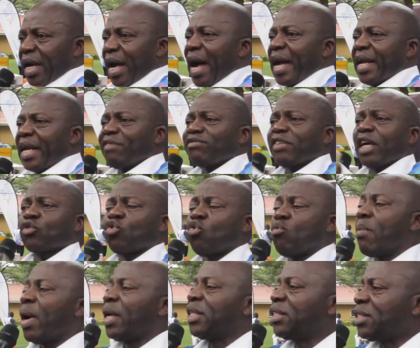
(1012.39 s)
And after 2
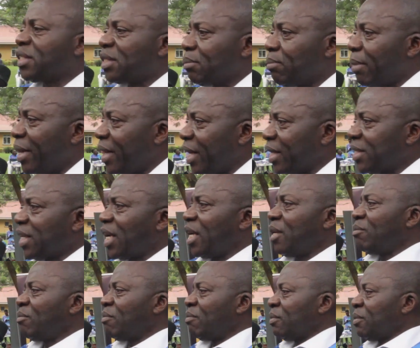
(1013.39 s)
months, by that
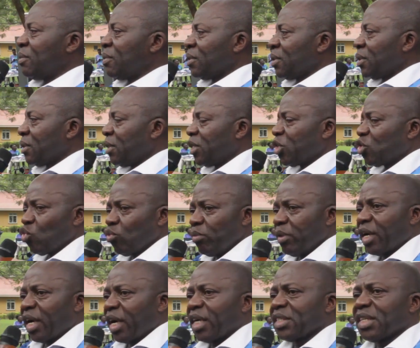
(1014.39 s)
time, this will
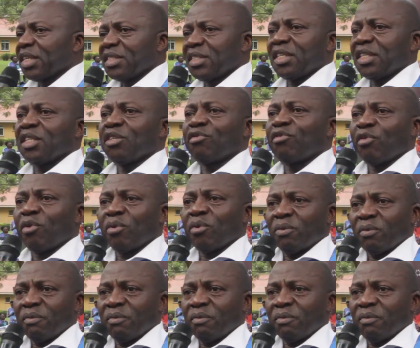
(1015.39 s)
be cancer stage 4.